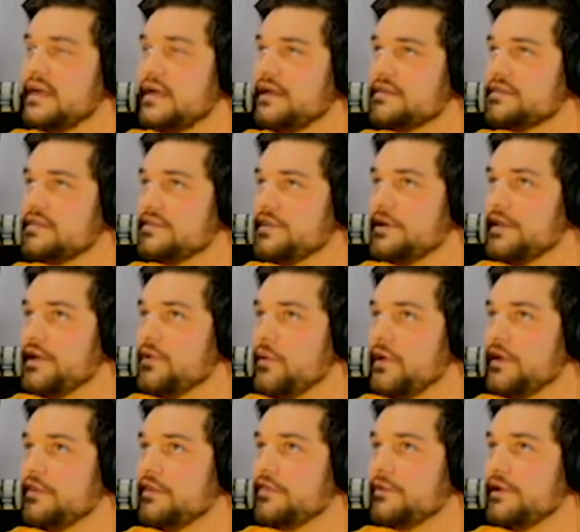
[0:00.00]
it's not necessarily a
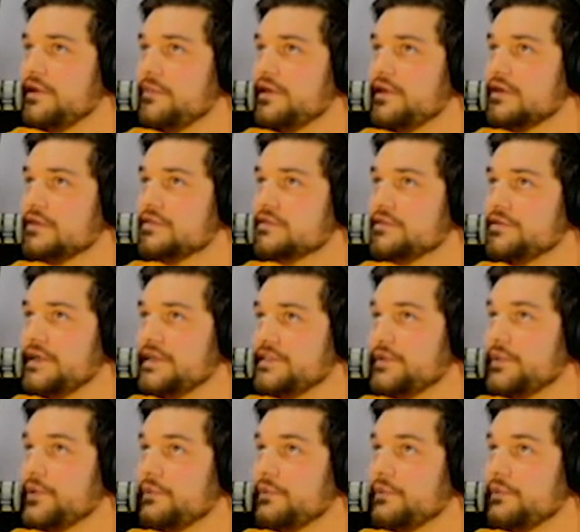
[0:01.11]
1 in 3 because you get to